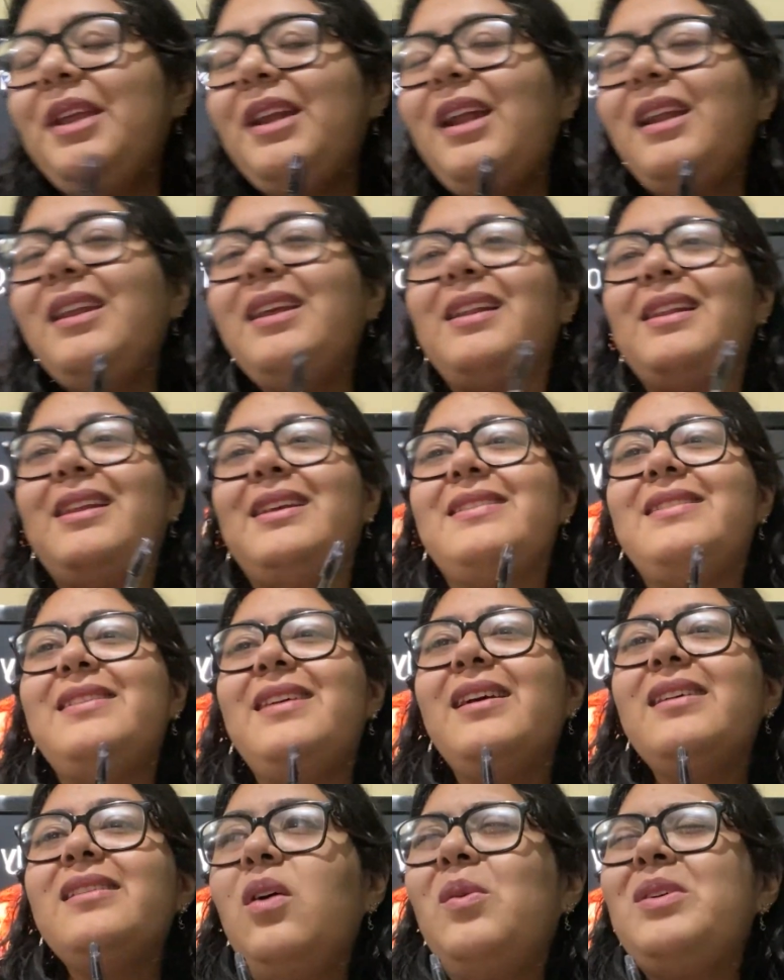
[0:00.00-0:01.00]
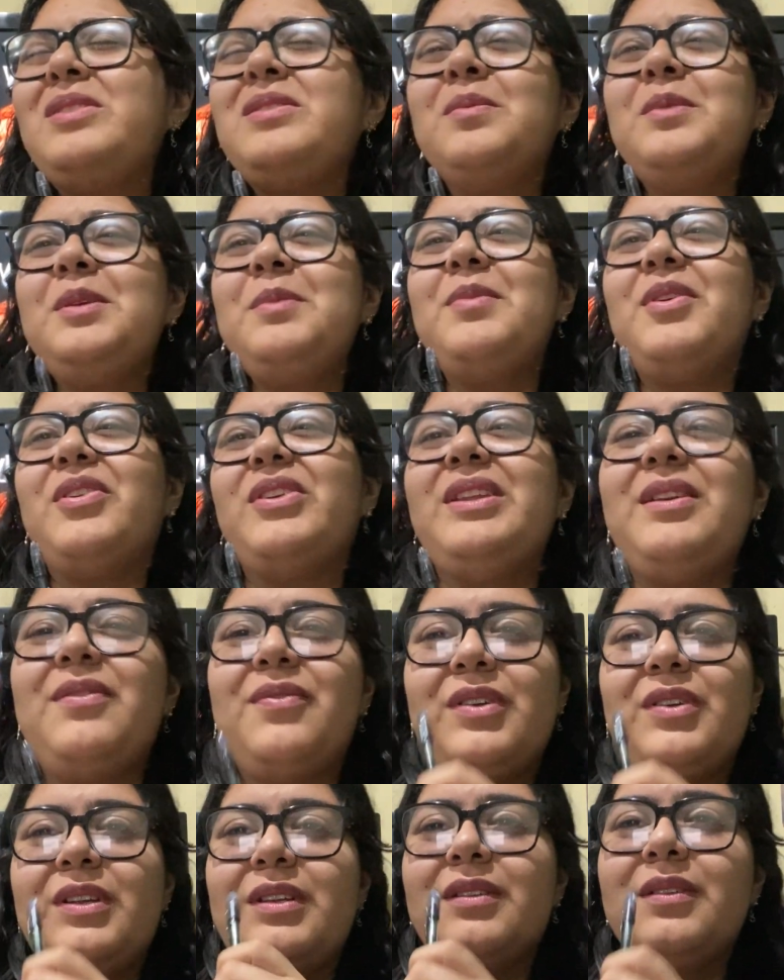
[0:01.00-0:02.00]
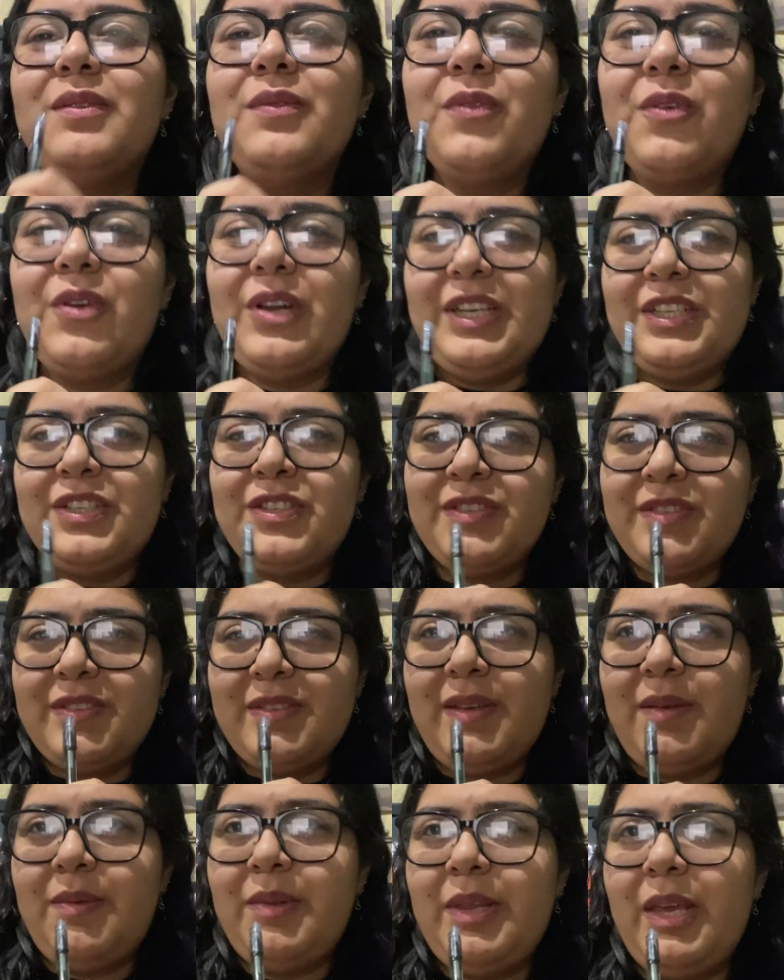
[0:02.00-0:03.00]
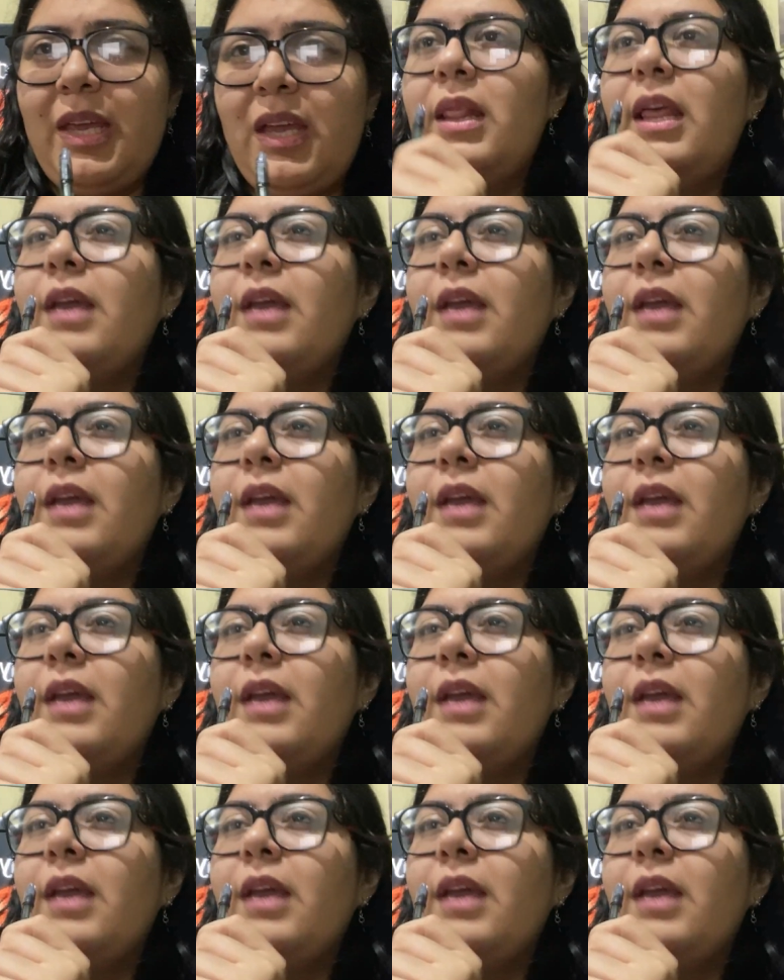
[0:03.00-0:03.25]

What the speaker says: an Iglesias was something very different for each sibling.